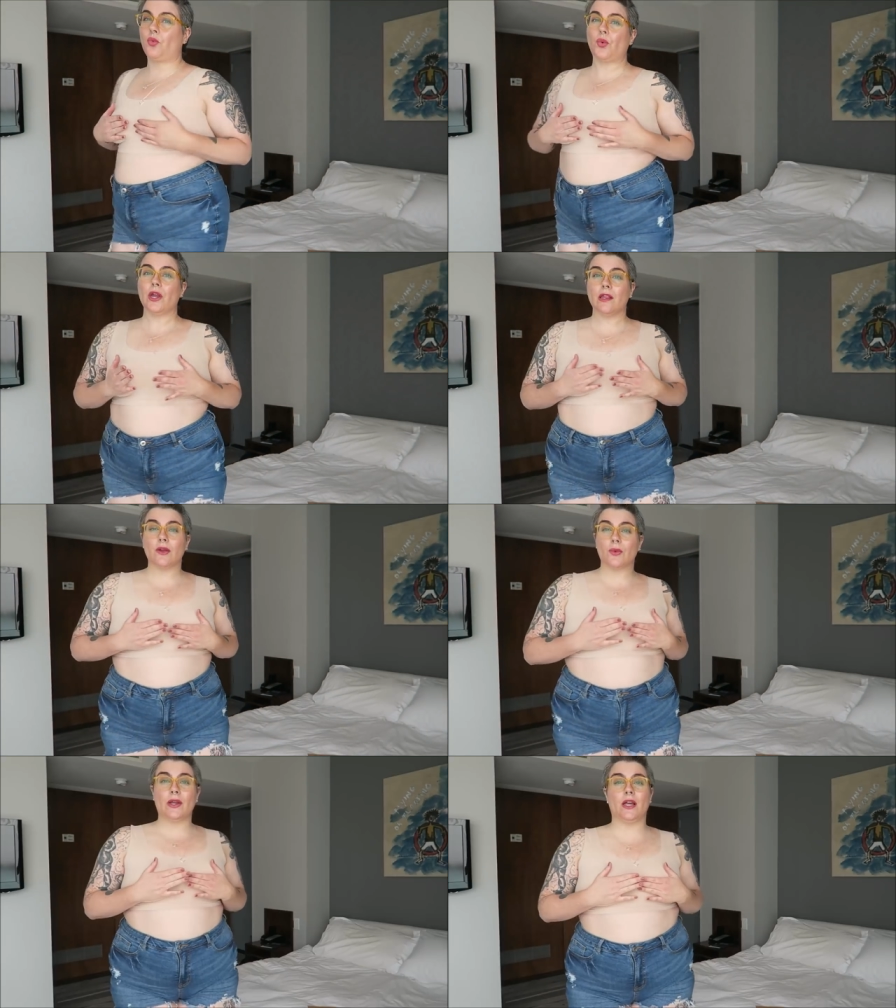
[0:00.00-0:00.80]

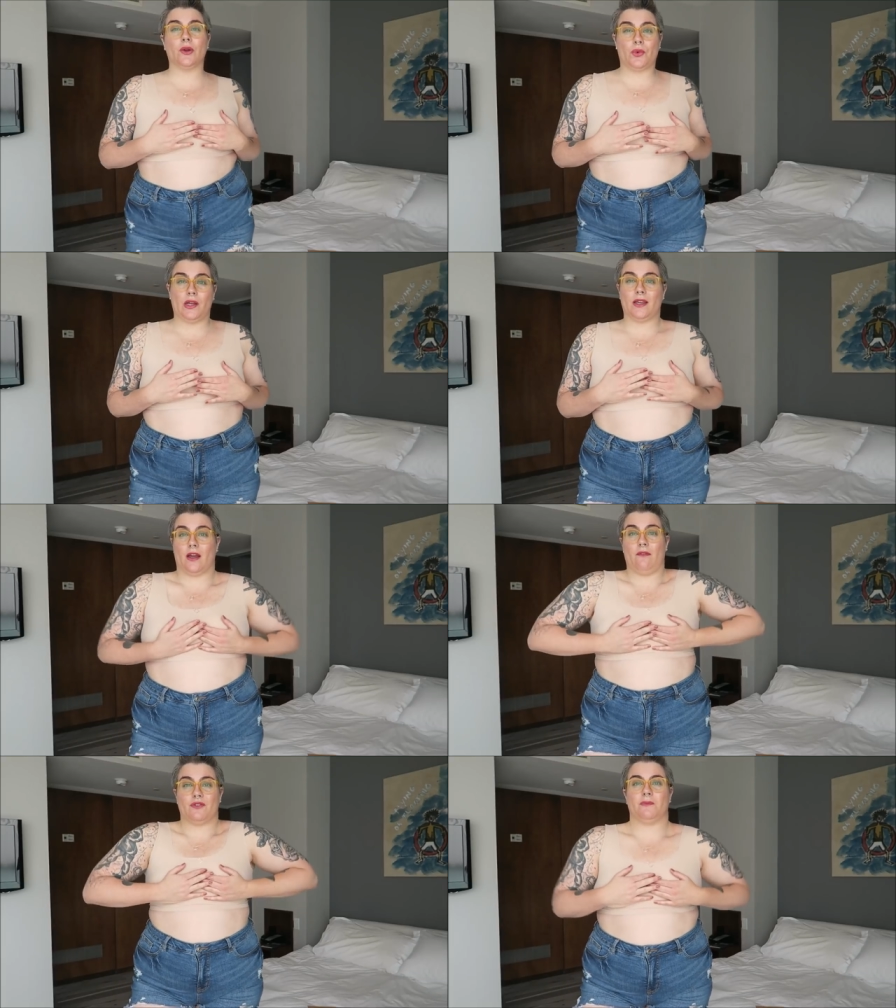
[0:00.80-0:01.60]
really, really, really
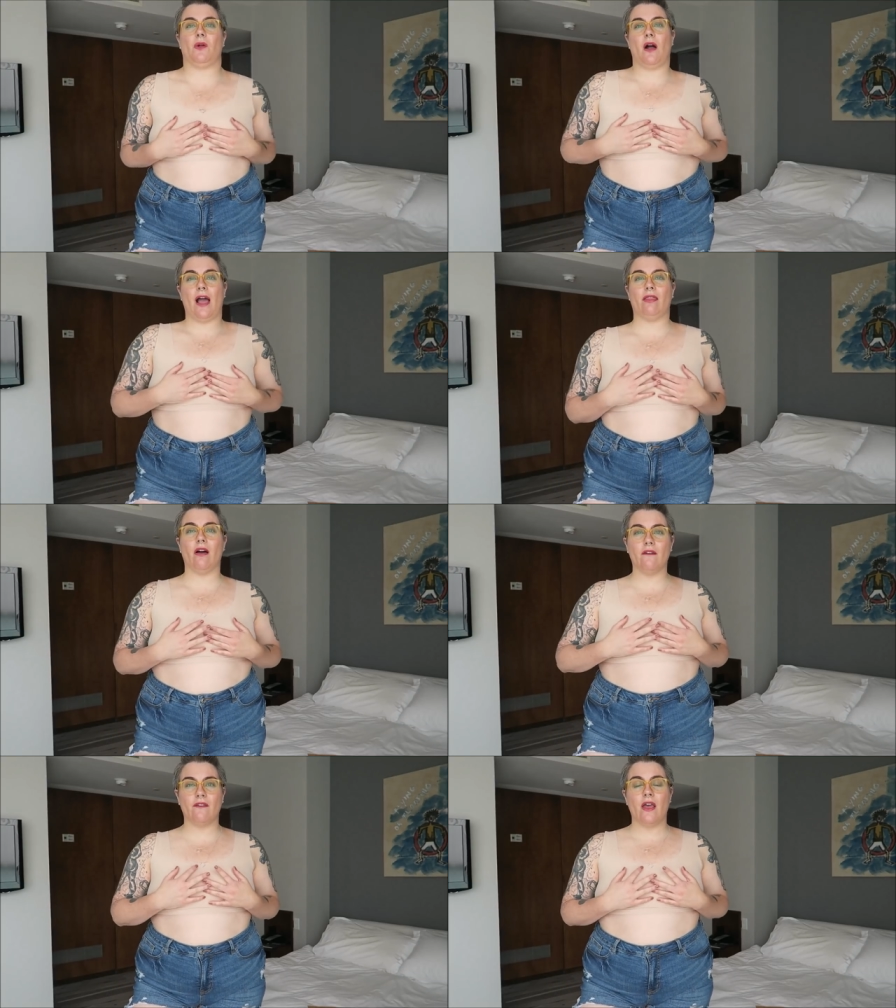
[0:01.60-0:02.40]
comfortable. I
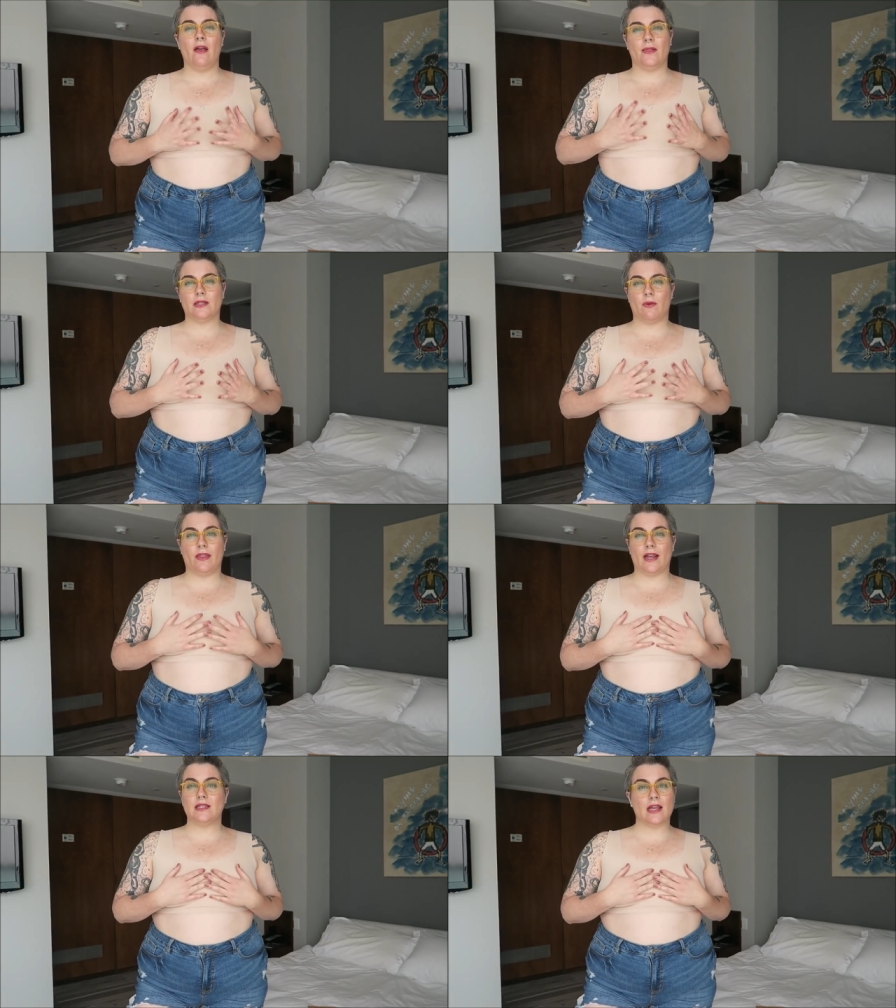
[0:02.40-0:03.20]
love this one.
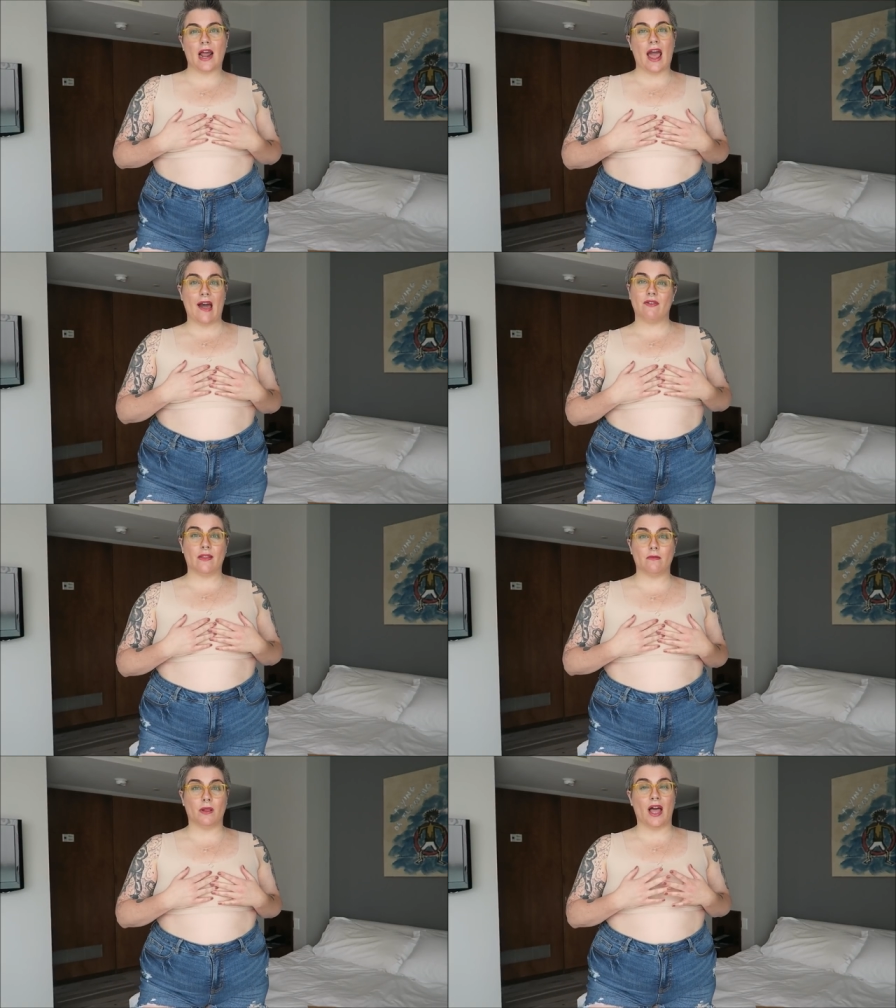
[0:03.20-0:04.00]
Like I said, I have it
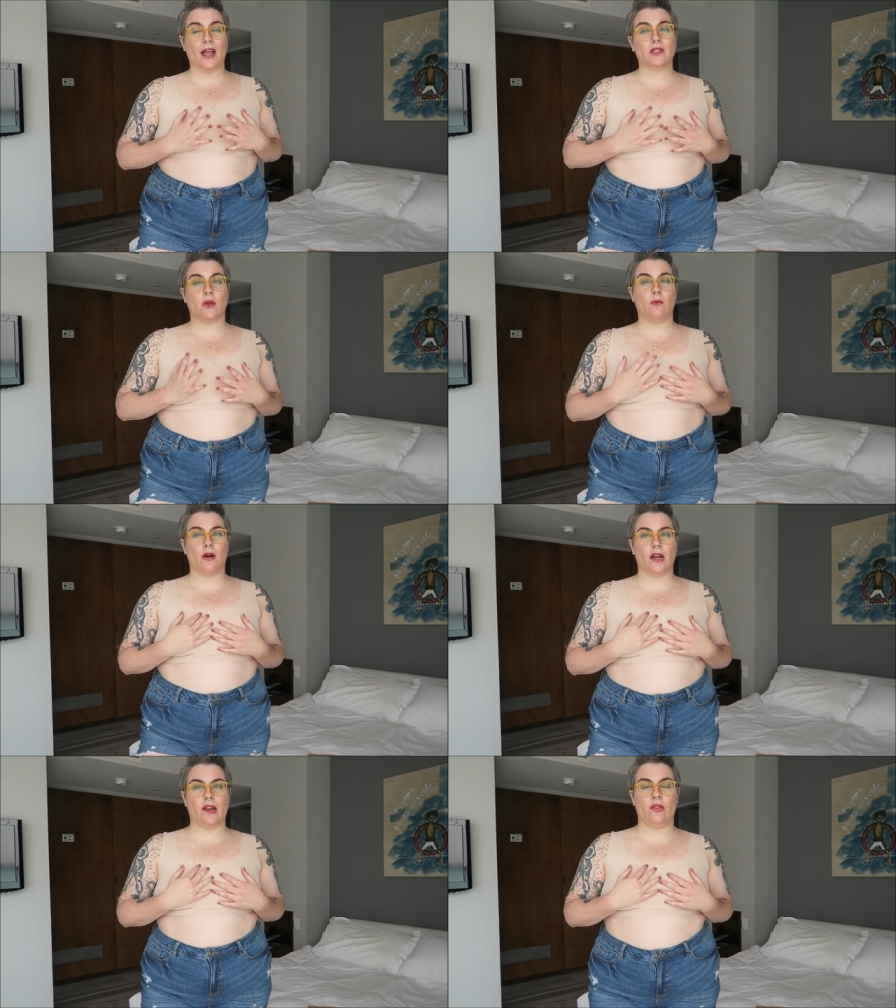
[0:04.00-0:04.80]
in the black, so I
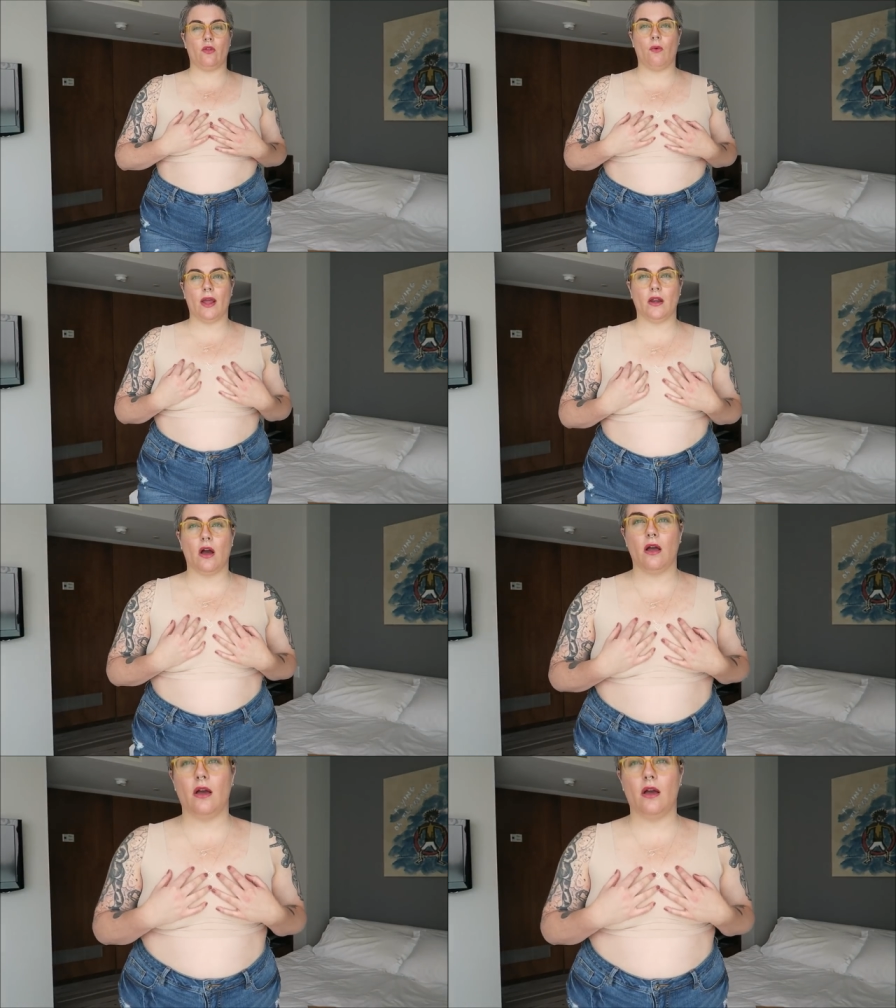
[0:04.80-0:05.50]
wanted it in the white